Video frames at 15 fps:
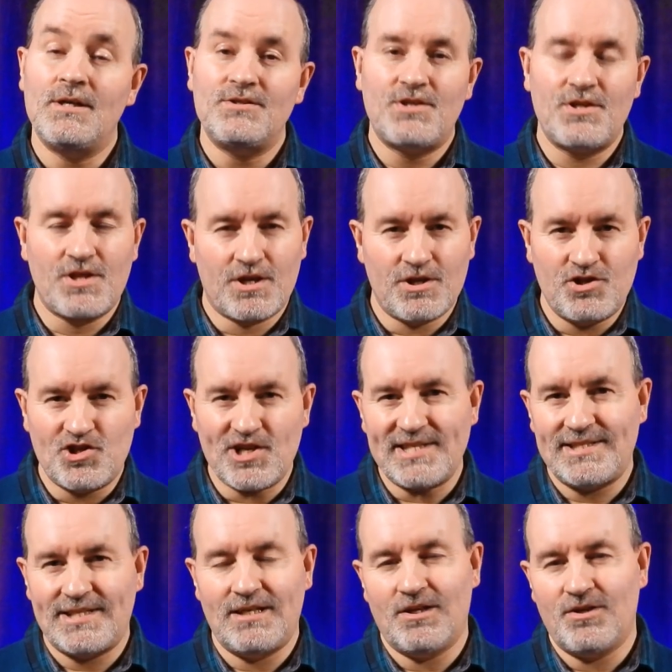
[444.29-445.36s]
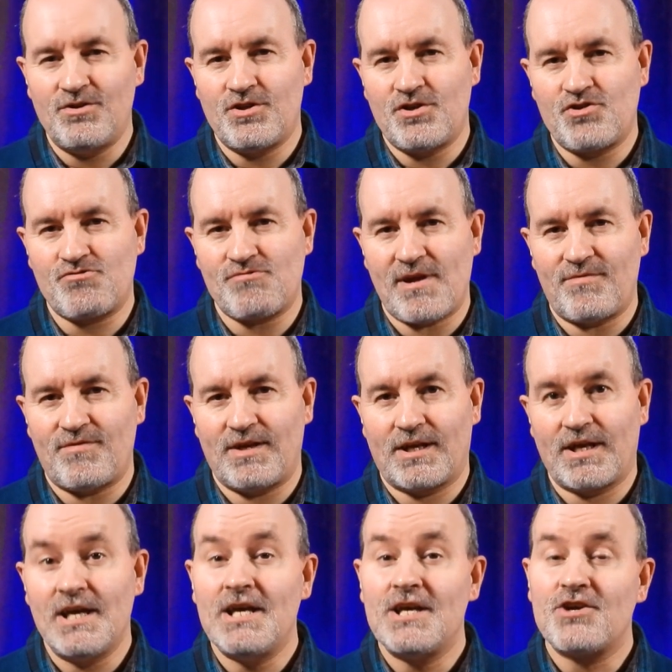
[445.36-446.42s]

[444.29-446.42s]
to the congested London traffic,